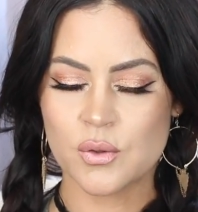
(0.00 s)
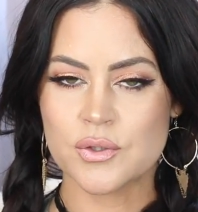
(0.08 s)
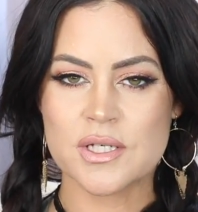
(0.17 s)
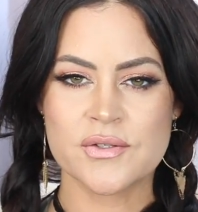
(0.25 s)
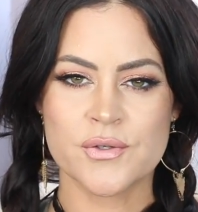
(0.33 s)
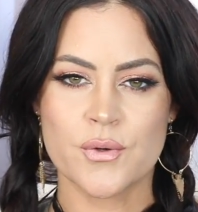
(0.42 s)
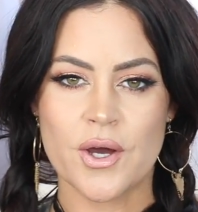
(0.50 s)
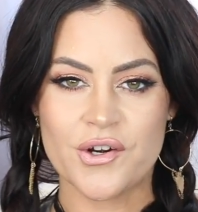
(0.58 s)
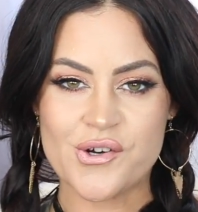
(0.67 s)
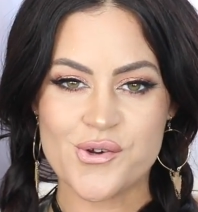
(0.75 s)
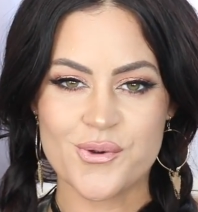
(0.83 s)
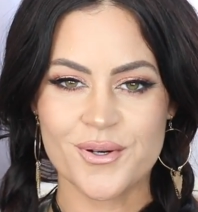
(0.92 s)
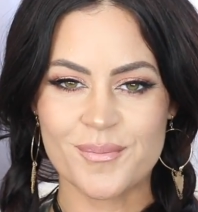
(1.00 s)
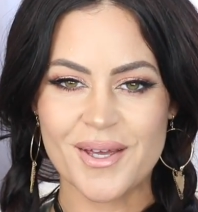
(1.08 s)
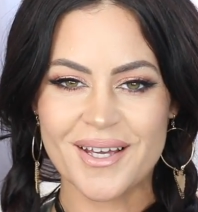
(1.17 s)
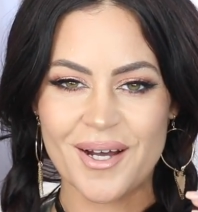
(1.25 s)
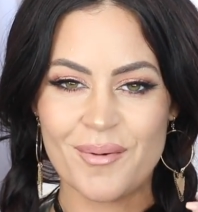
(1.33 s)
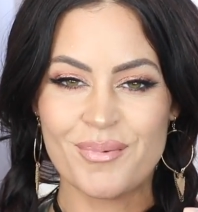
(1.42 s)
who doesn't know how to do her
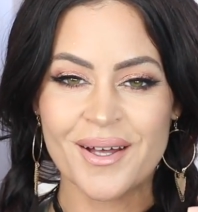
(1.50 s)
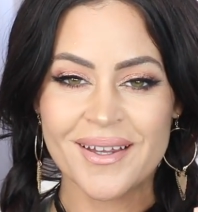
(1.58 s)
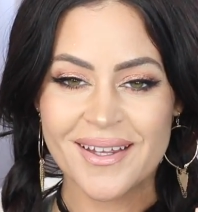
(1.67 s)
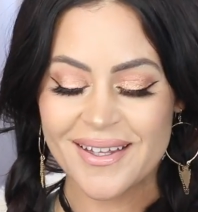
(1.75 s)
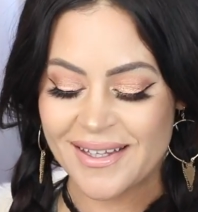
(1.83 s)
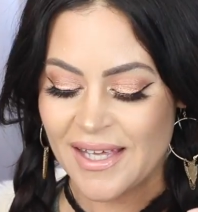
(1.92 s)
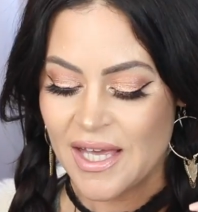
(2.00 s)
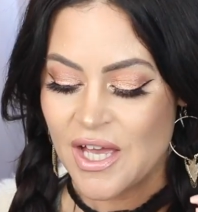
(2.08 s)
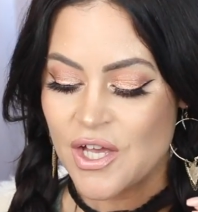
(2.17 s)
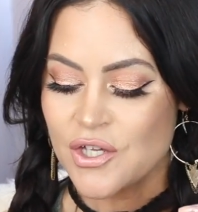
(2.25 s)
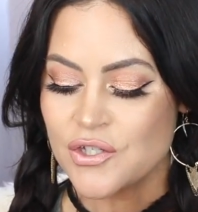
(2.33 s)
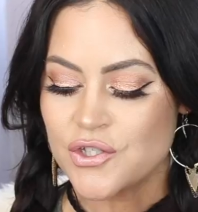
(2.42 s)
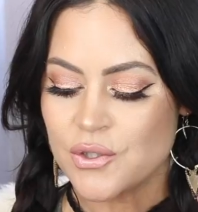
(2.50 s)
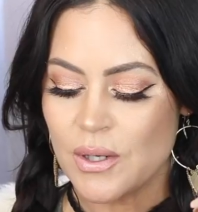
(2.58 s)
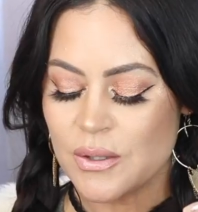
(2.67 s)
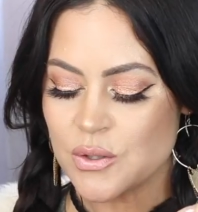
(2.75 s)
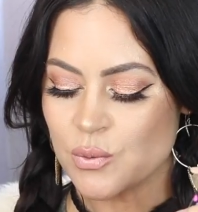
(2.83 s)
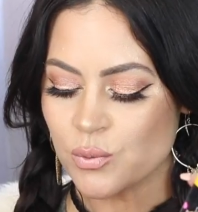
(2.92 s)
makeup. So
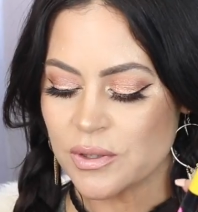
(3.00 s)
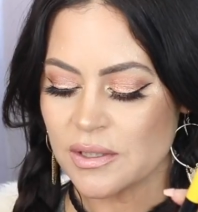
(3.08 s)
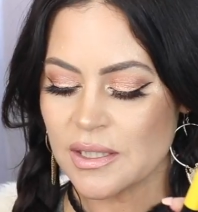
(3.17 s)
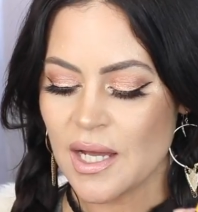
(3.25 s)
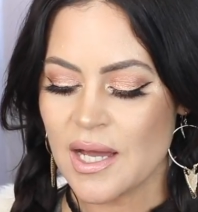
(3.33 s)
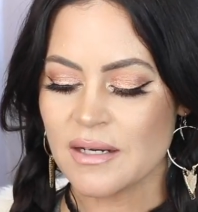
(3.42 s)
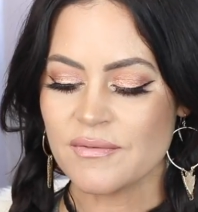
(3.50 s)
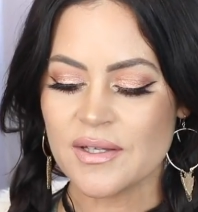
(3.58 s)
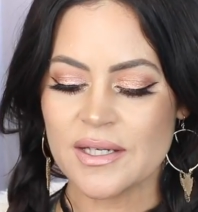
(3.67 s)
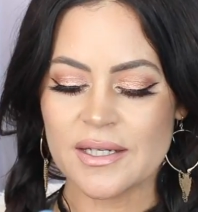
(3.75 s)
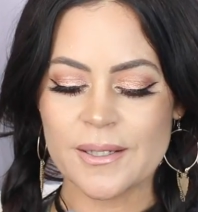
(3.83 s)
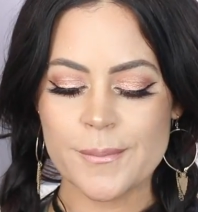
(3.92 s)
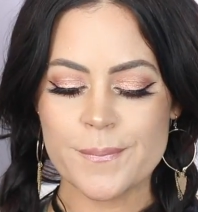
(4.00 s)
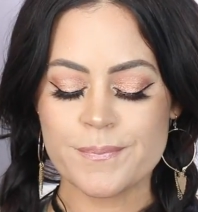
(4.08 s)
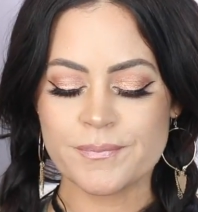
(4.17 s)
I was really kind of like